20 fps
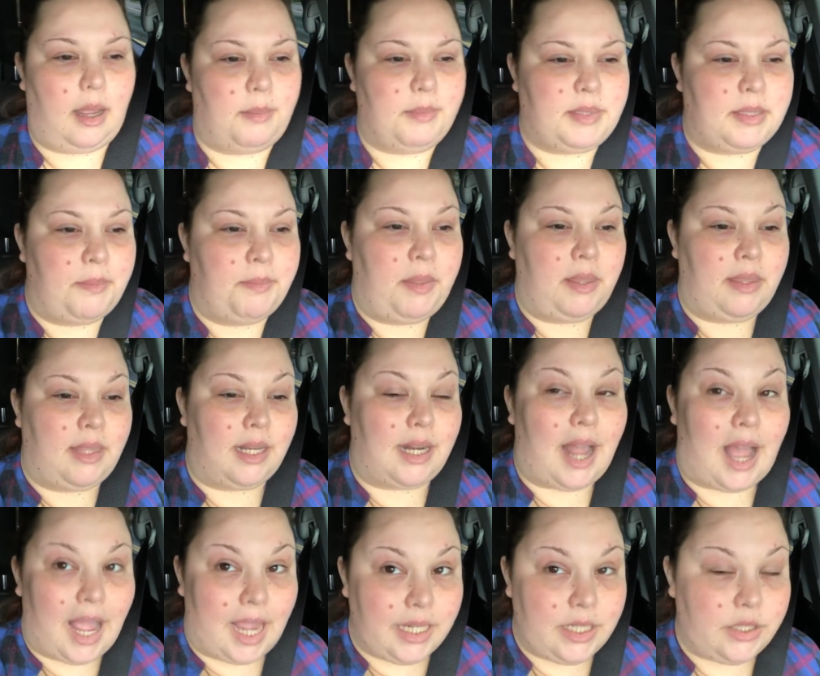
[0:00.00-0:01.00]
something that
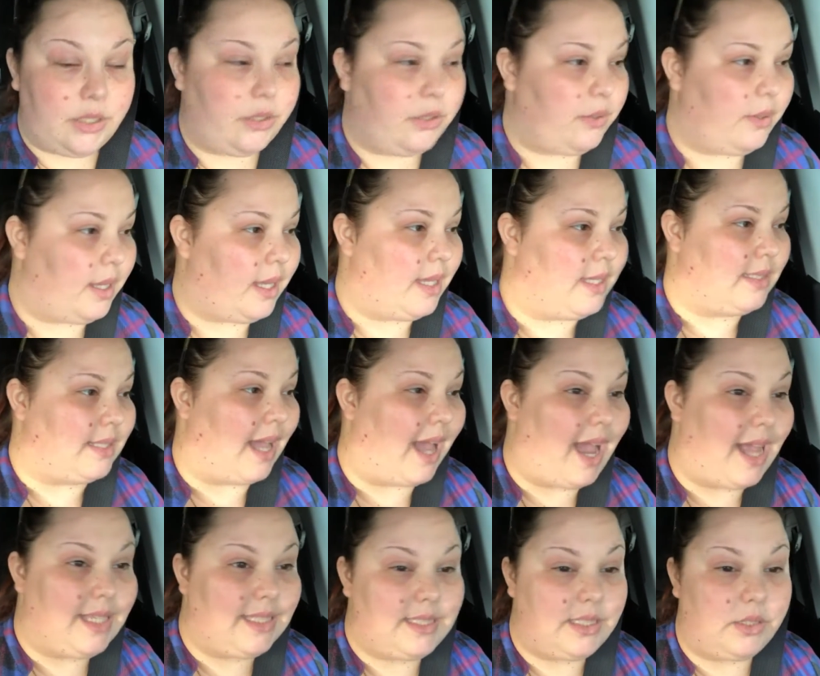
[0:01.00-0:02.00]
I do is
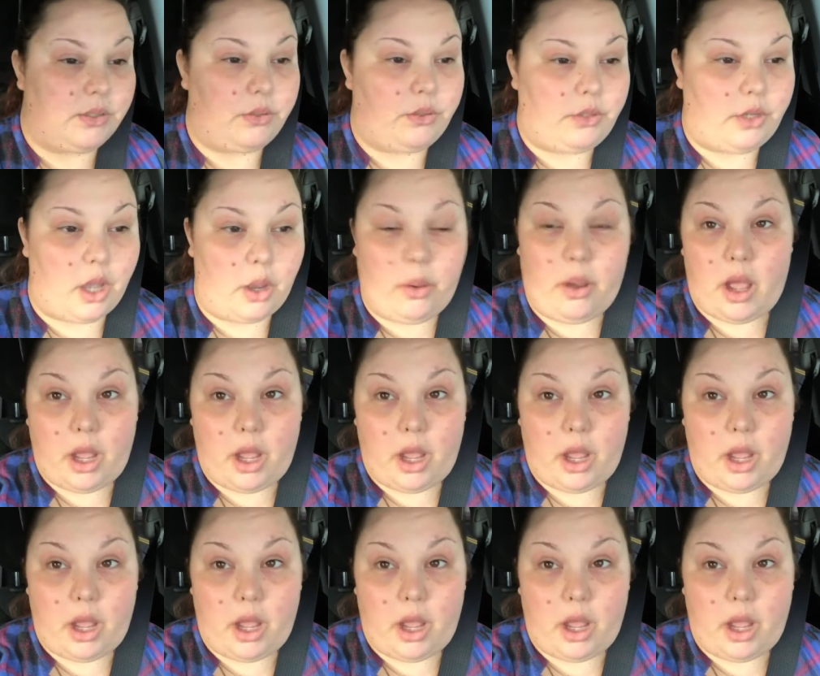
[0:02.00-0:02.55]
I still go